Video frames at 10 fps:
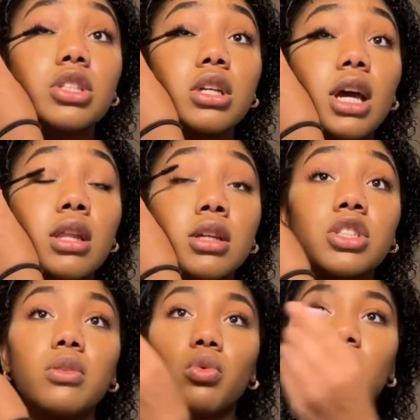I think she
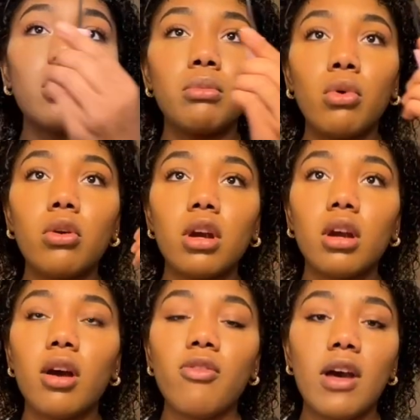wanted more
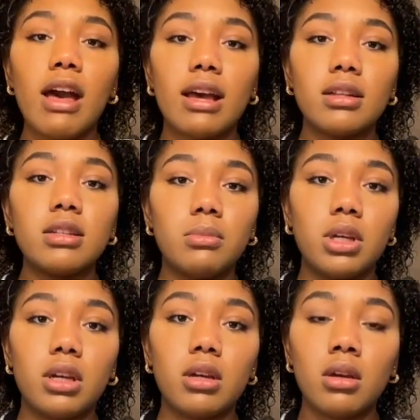of an academic,